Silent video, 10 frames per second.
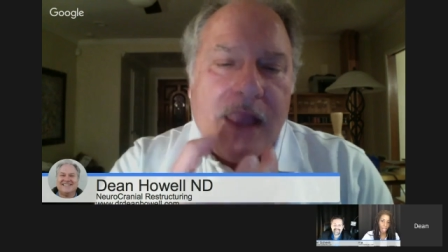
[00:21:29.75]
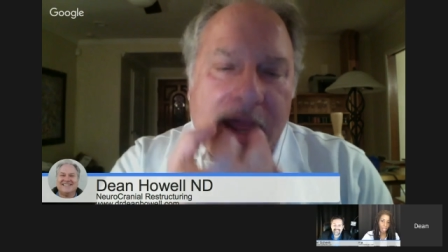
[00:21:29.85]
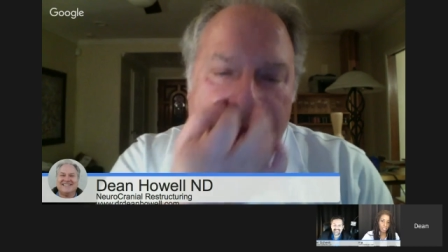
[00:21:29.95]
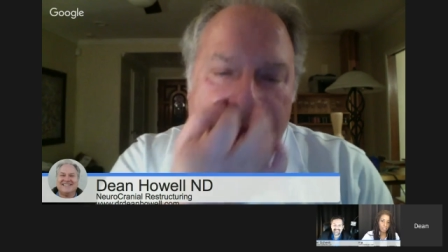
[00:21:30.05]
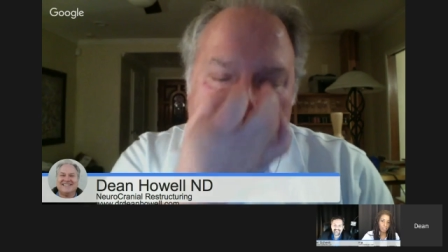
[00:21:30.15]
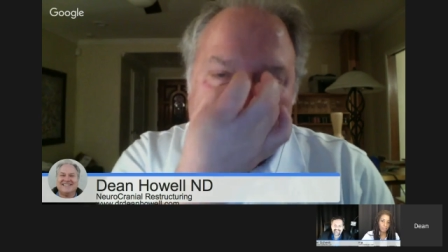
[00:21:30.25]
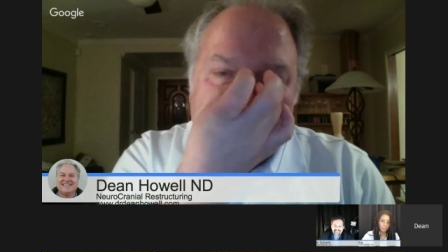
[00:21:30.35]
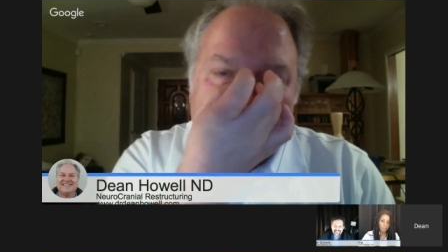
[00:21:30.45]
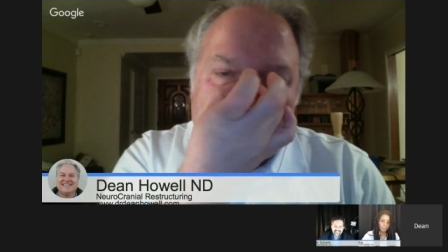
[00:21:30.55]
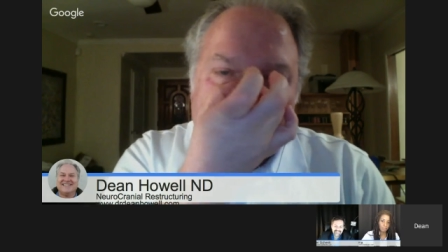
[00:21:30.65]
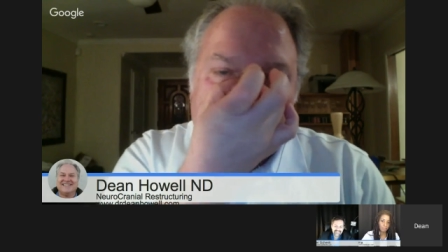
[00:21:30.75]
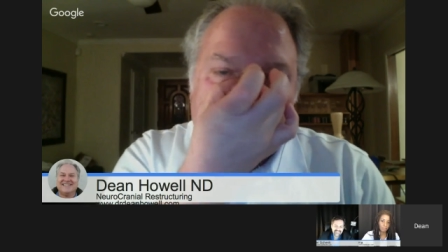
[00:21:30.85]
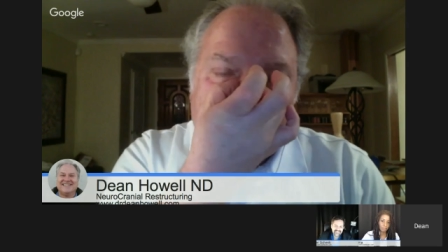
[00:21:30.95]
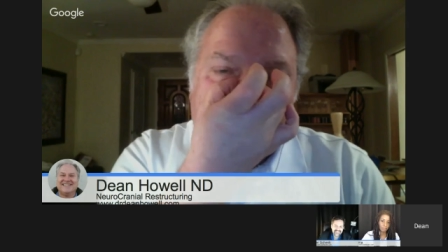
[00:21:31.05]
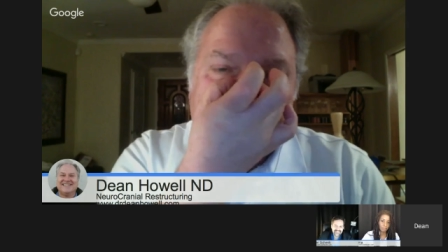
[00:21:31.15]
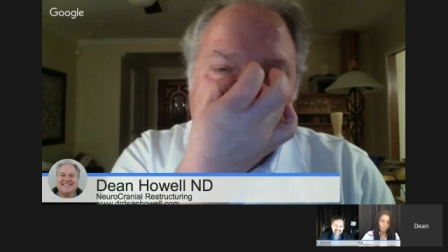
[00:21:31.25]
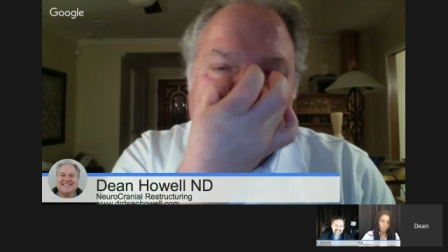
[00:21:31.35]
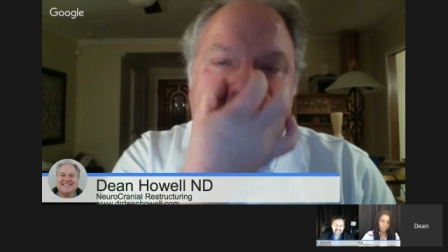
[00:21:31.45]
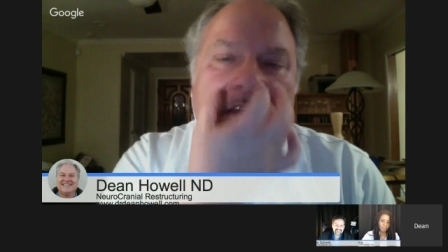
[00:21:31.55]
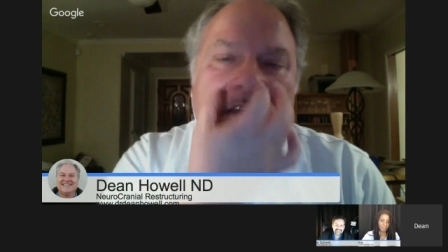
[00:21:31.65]
And actually there's
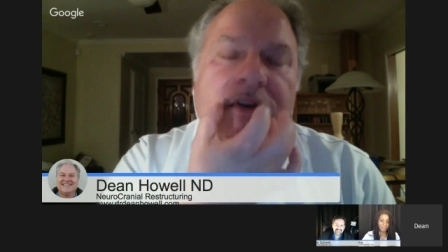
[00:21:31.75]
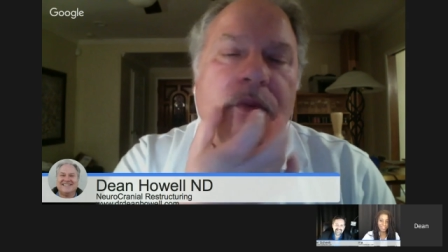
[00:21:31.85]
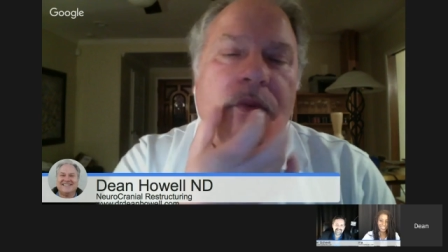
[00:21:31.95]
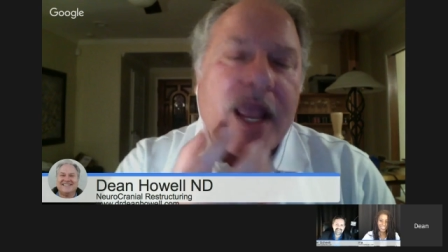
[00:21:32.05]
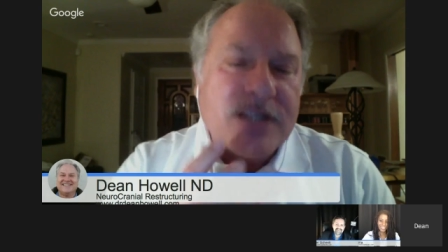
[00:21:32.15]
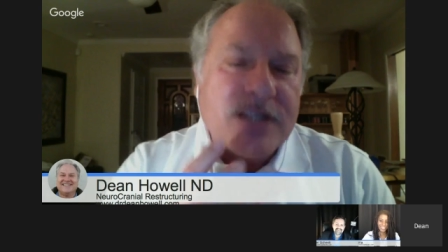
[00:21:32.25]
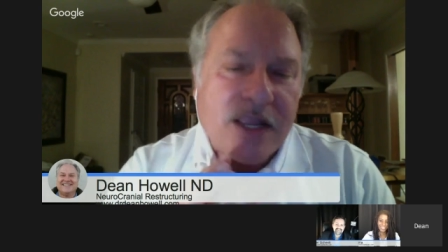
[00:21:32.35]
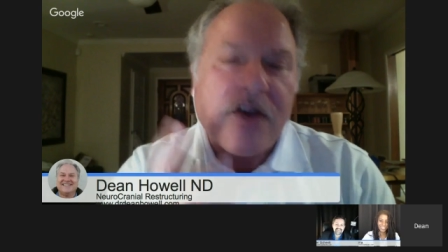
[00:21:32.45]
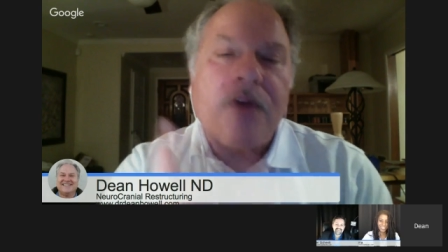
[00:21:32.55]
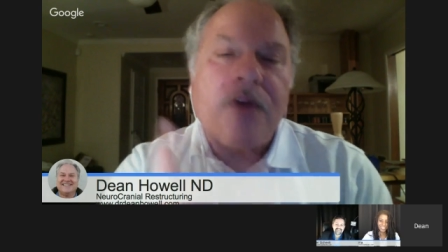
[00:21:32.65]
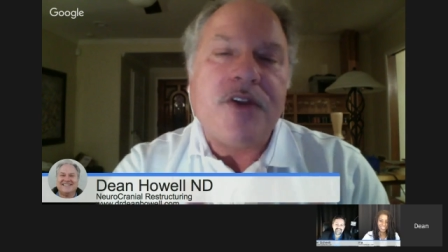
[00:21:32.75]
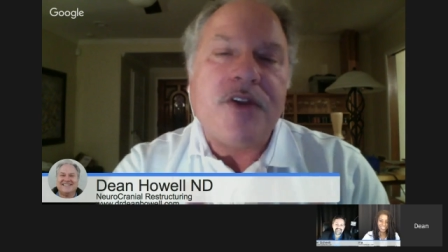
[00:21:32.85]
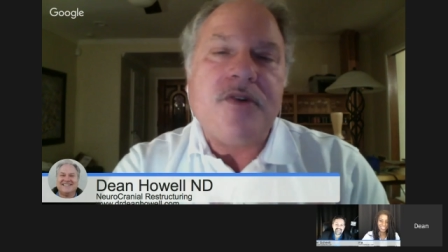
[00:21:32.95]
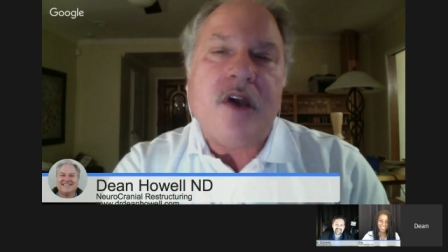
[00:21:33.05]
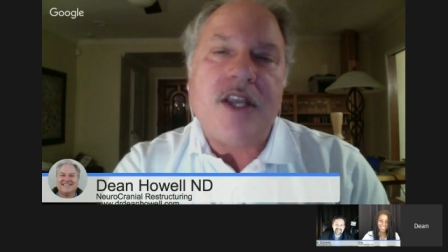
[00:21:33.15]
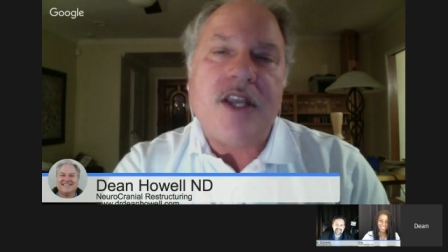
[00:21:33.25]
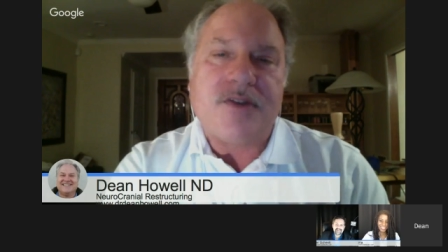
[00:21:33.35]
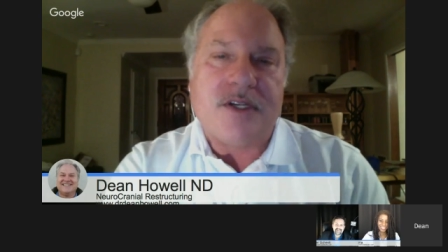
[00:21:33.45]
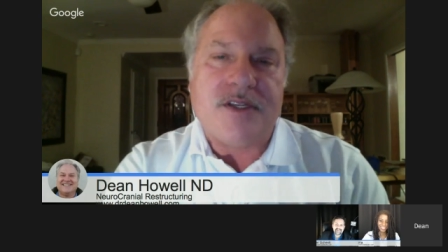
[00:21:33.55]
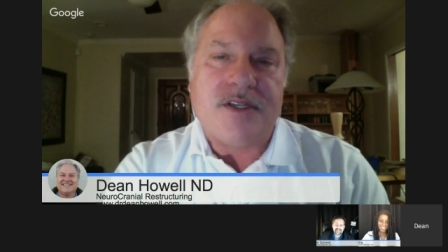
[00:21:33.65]
six different ways I can go in the two
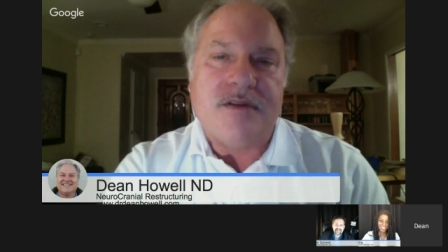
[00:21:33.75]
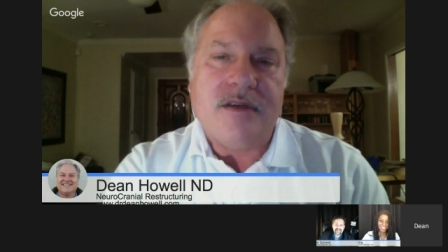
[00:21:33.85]
nostrils.